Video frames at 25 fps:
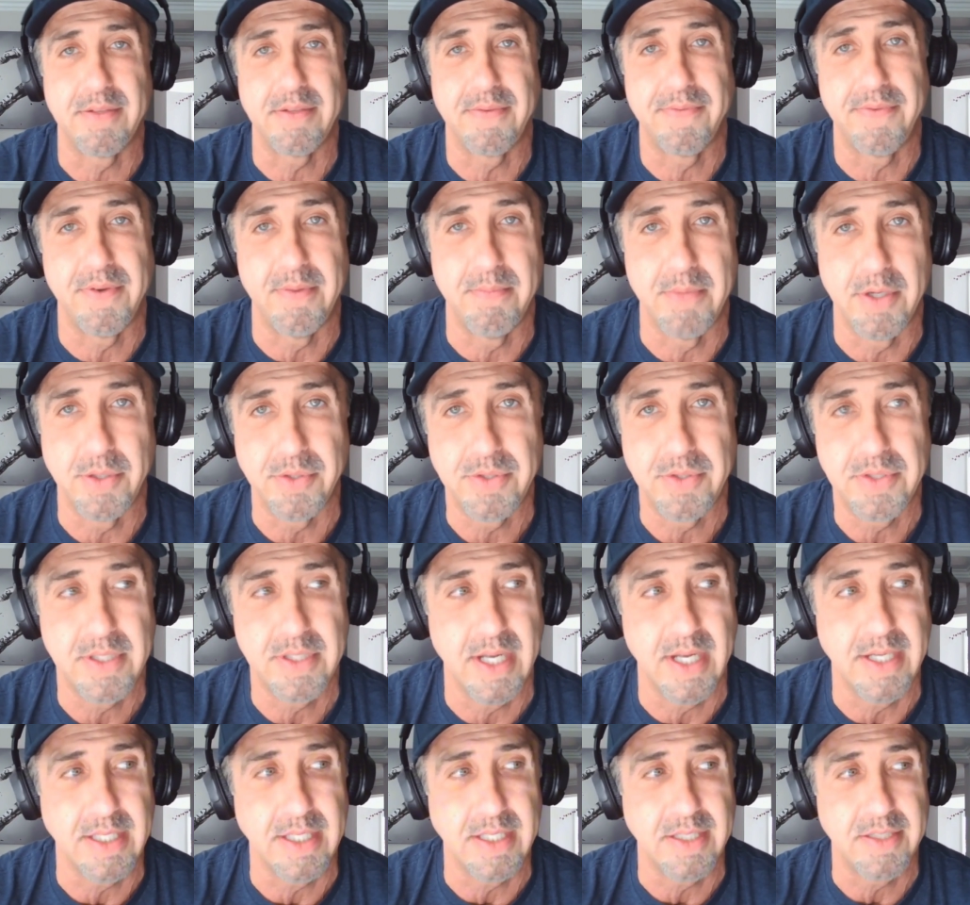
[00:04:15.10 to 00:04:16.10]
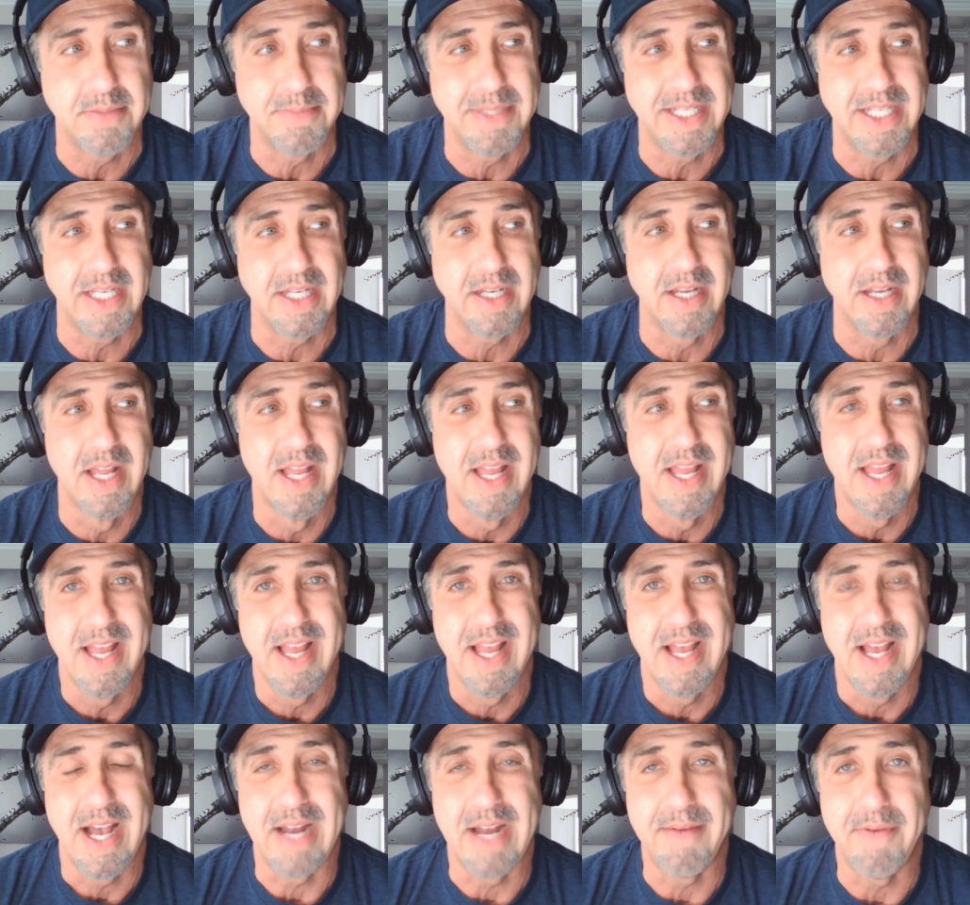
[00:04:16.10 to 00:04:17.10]
for most studies, meaning
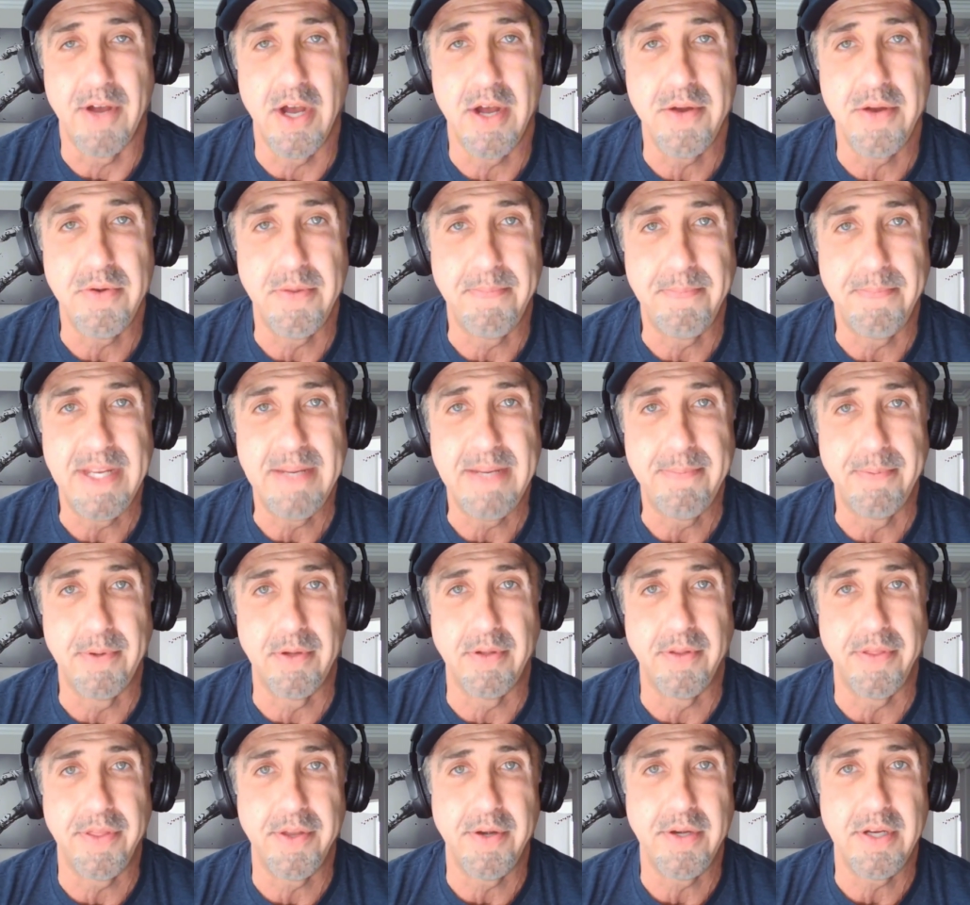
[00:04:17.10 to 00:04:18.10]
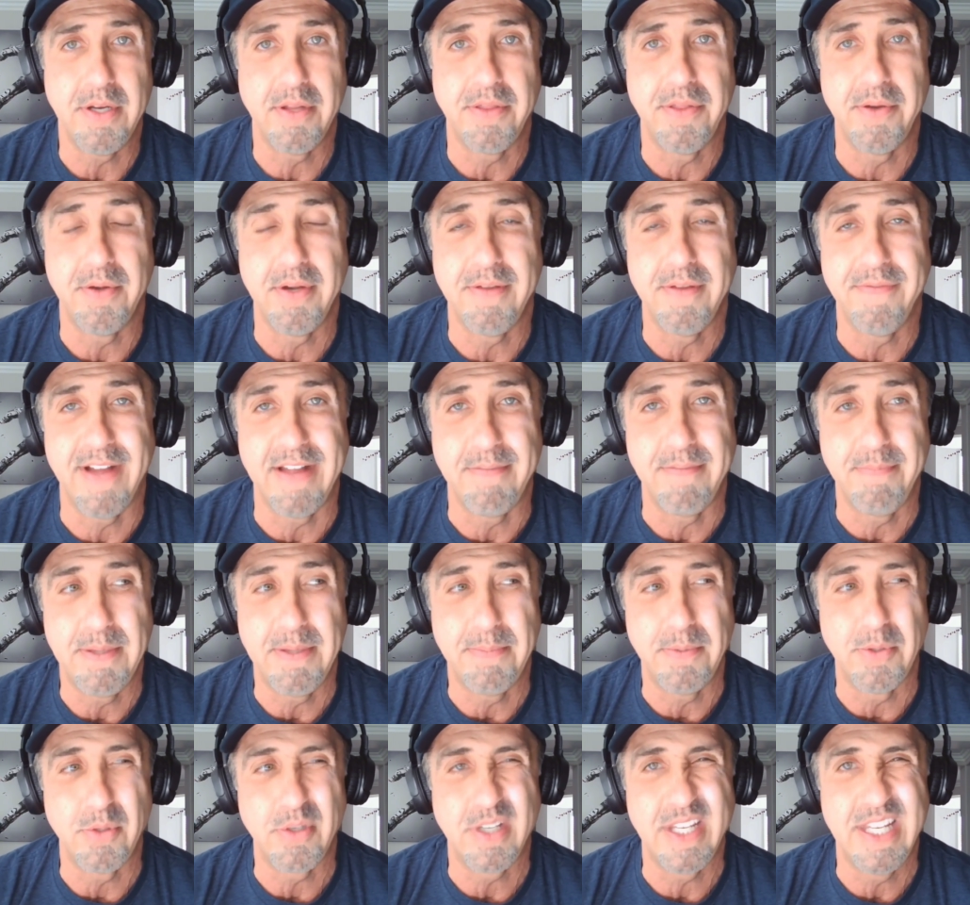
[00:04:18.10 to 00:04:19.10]
out of 100 people, 30 to 35
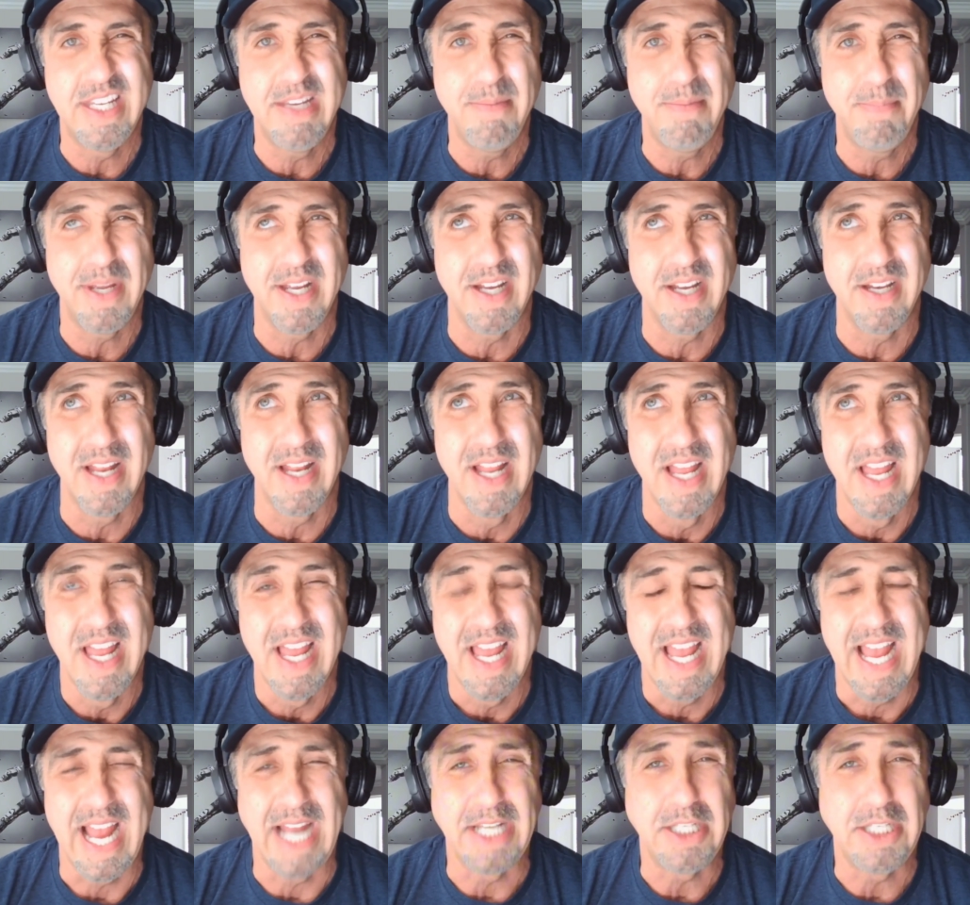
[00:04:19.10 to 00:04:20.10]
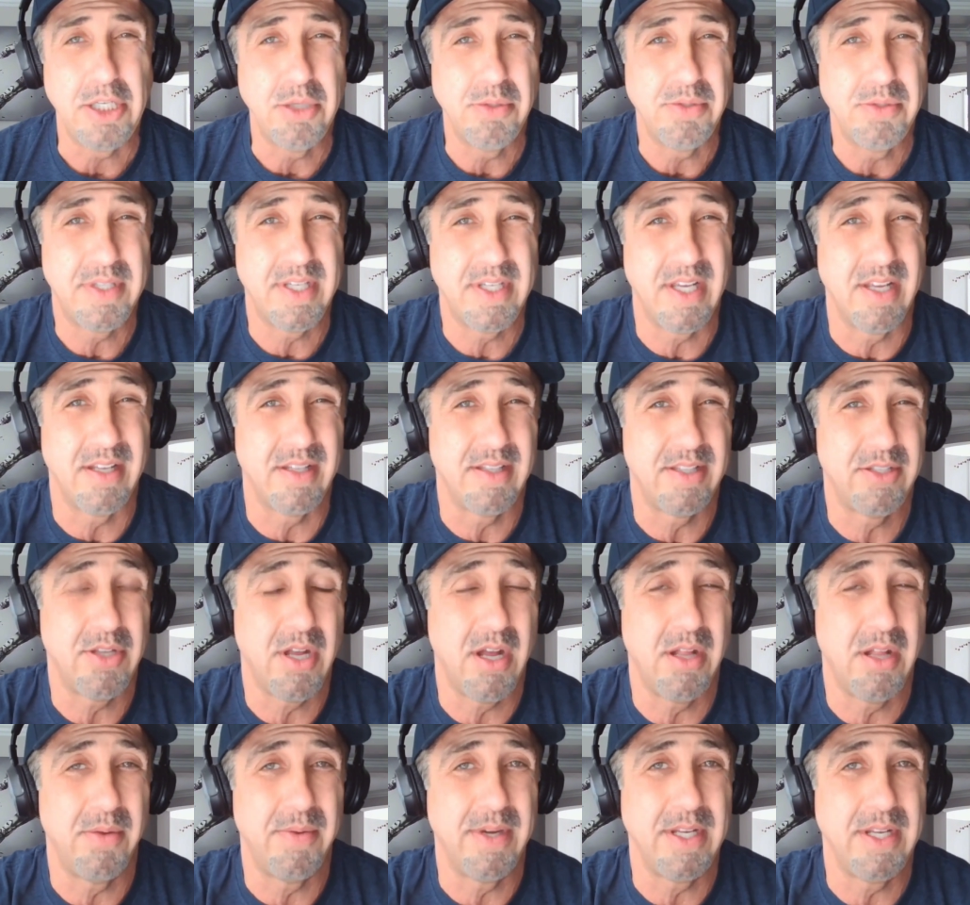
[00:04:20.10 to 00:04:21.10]
people keep it and use it
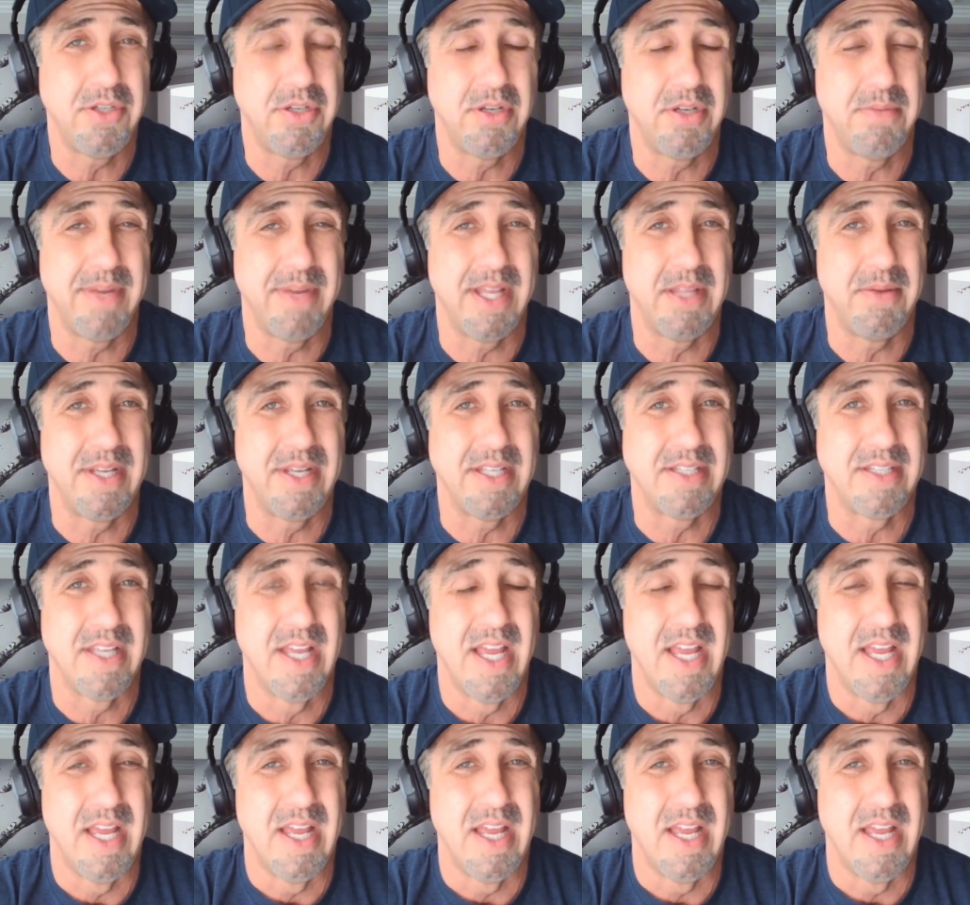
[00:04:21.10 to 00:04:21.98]
toleration, whether it's